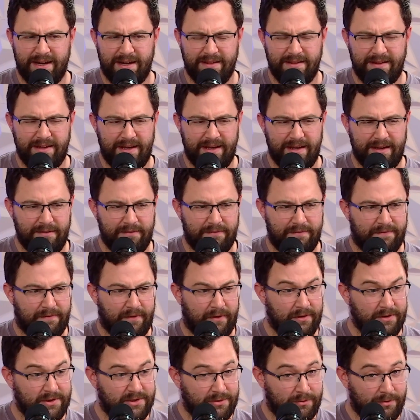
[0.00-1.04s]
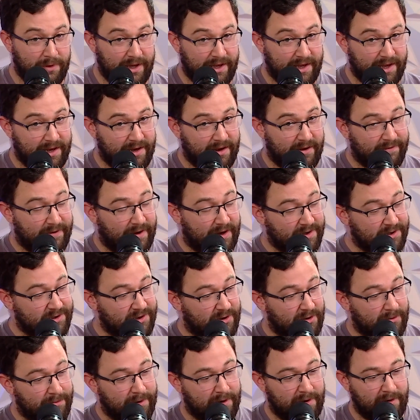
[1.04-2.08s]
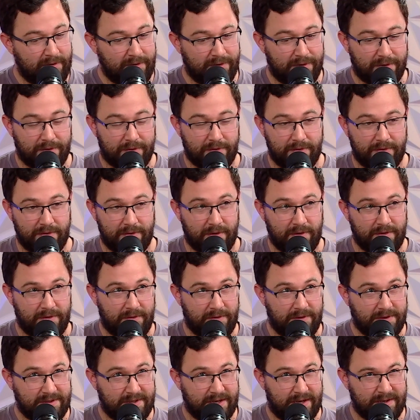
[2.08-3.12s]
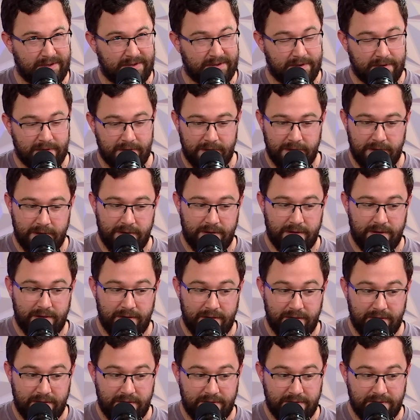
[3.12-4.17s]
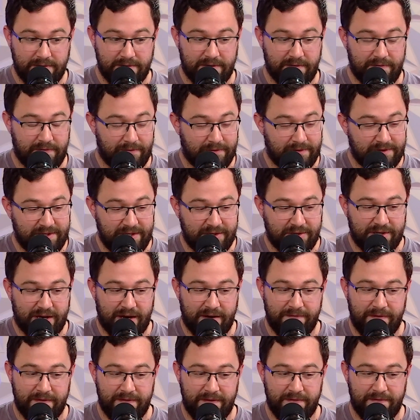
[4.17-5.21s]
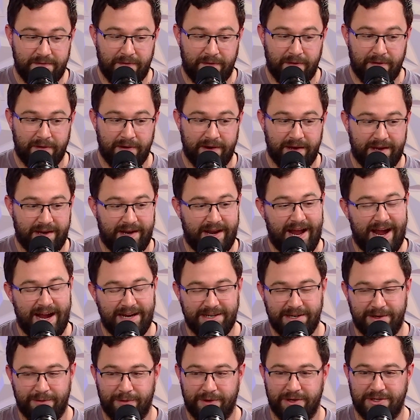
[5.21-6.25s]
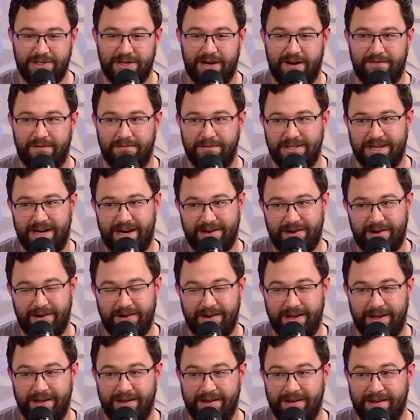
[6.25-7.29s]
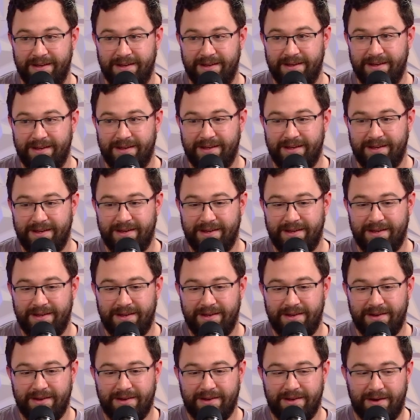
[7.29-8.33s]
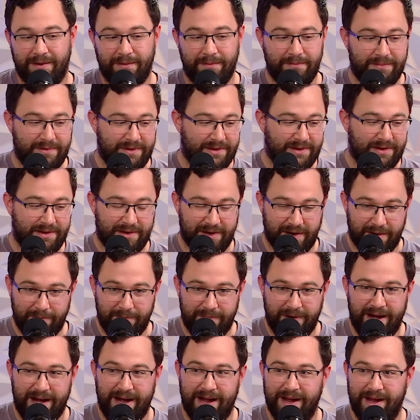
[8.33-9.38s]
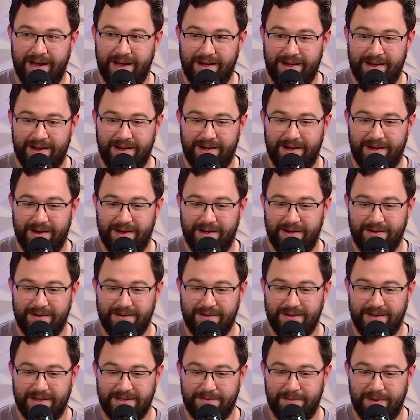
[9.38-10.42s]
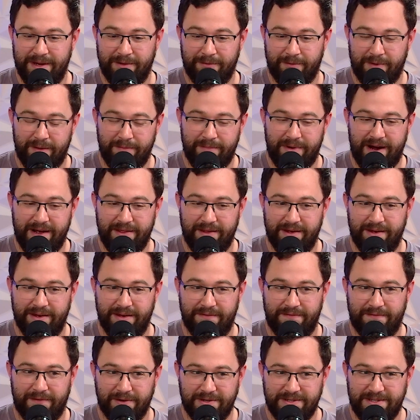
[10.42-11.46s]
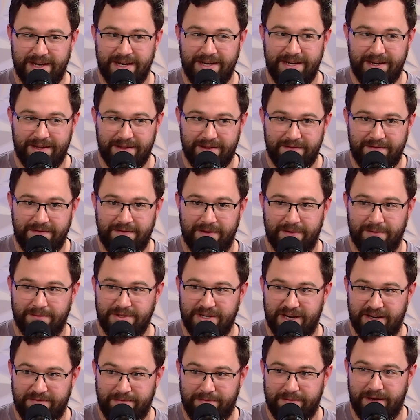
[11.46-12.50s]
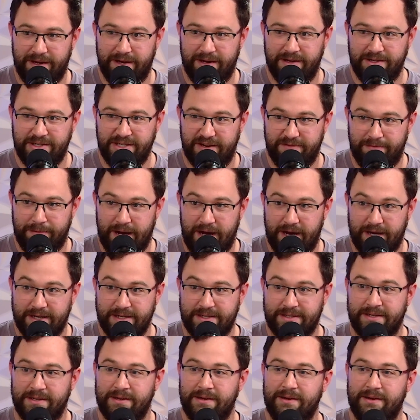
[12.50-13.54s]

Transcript: the first weekend of October, 3rd through the 6th. So if you want to see Trial 54 and get an acting workshop from Jack Erdy, come by. It's being run by the first AD of the film, Jeff Bogus.